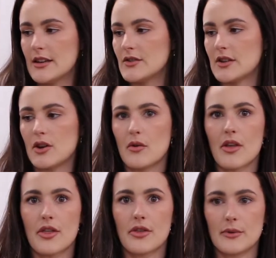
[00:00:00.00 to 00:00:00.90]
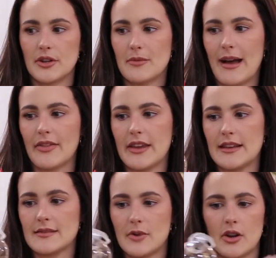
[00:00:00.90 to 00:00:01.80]
So thrilled about
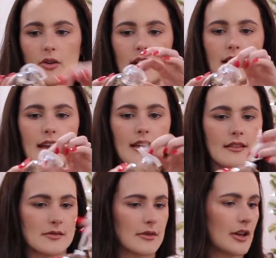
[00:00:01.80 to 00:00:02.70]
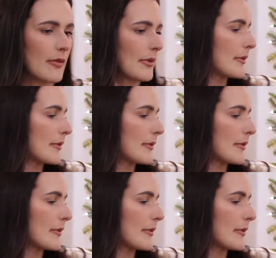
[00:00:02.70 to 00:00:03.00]
these. I'm gonna go ahead and hang this one up